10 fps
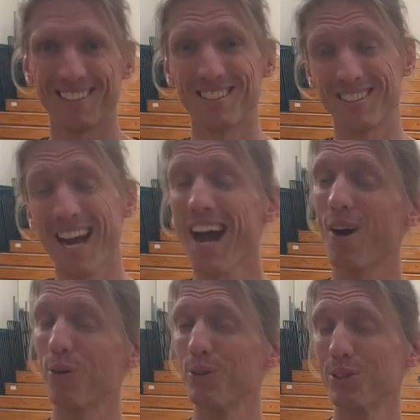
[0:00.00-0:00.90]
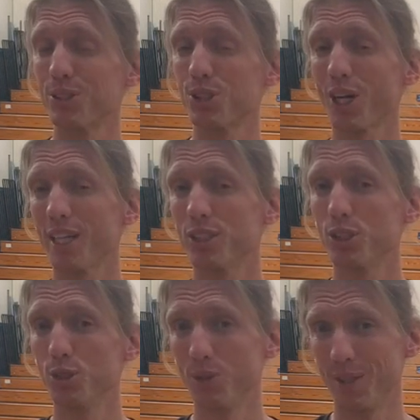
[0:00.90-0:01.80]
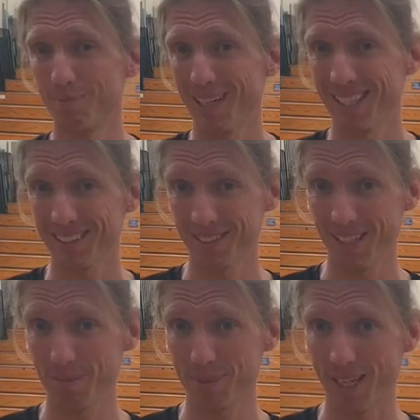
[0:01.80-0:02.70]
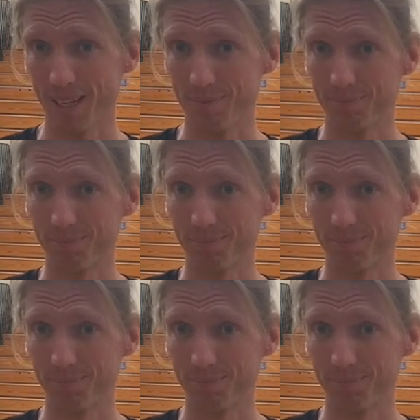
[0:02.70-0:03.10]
Now, let's try to do them at the same time.